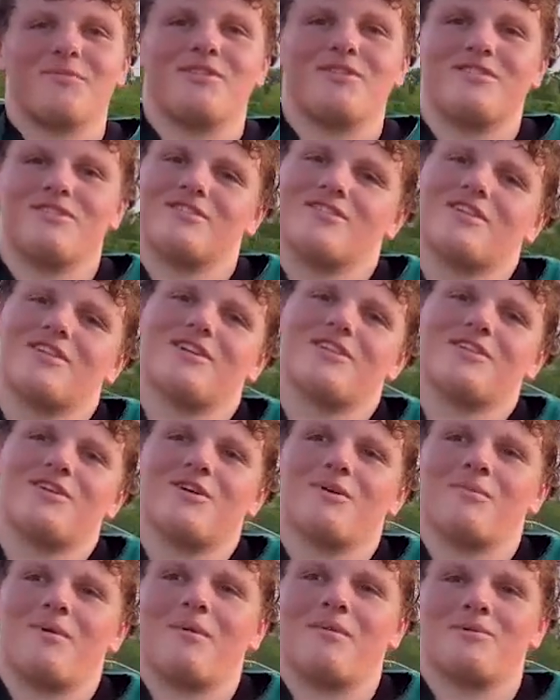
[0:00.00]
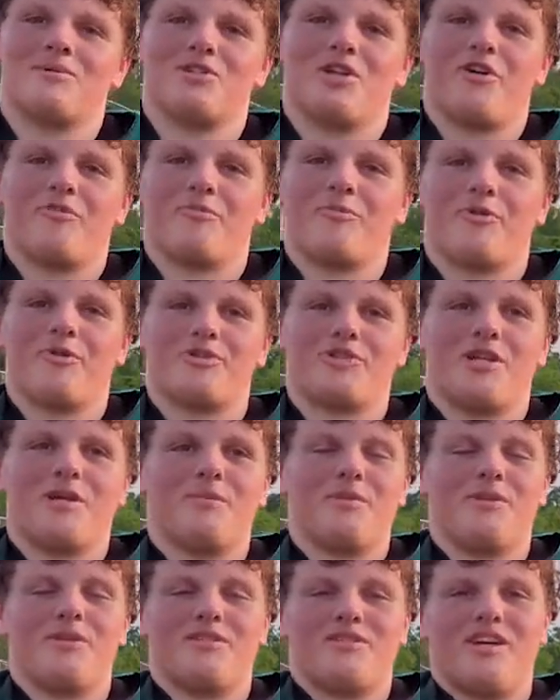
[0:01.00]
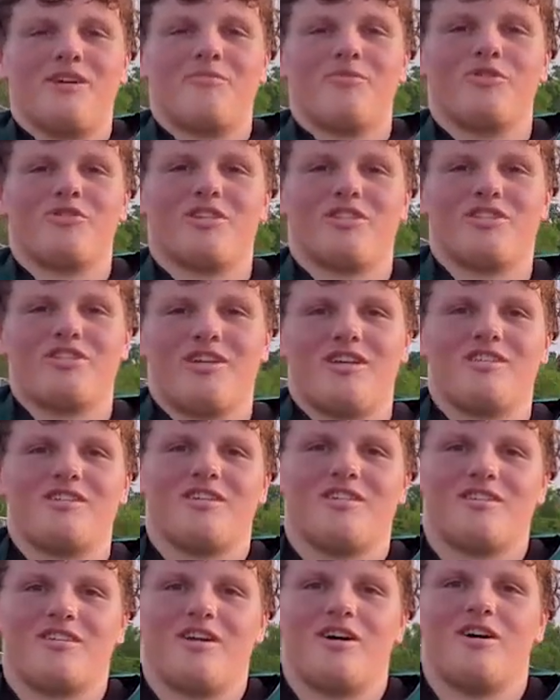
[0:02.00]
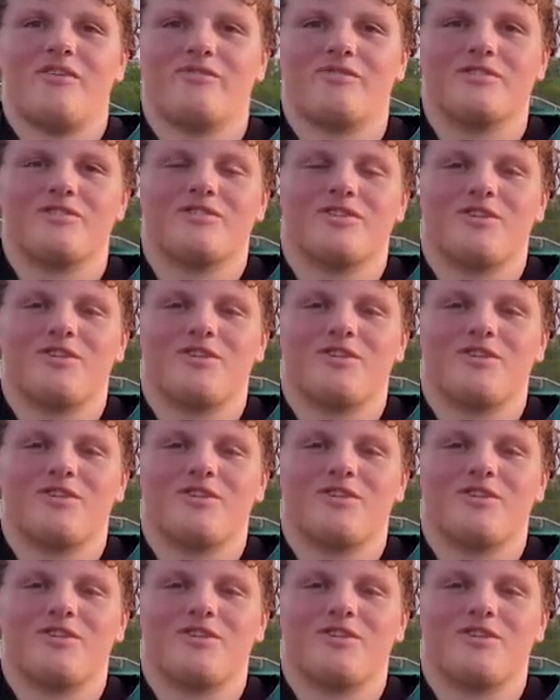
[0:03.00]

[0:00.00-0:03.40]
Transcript: I mean, I'm a sophomore, so not many sophomores get a chance to get the offer.